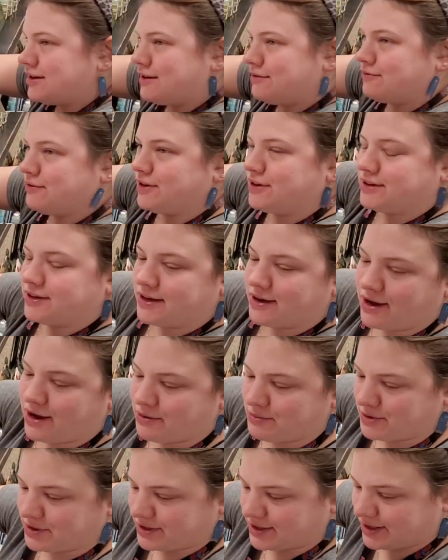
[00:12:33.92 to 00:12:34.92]
forget the
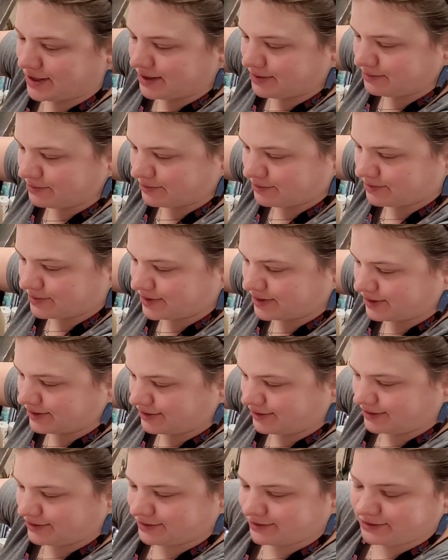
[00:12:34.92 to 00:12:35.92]
common name.
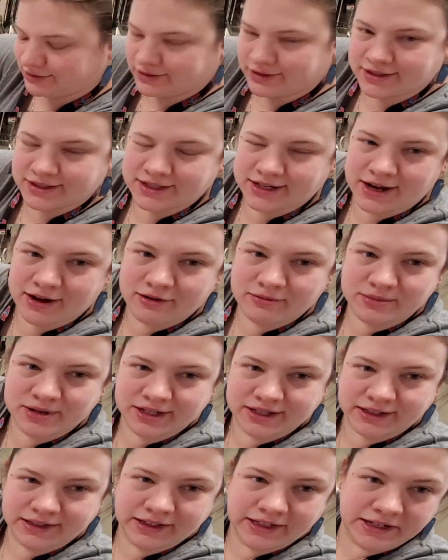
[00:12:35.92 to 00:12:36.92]
It's Carabina
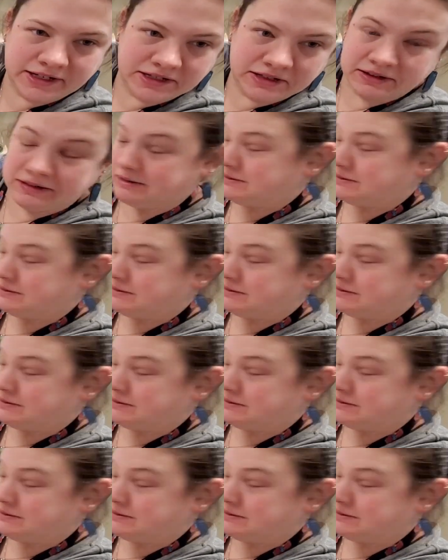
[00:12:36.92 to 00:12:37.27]
lata.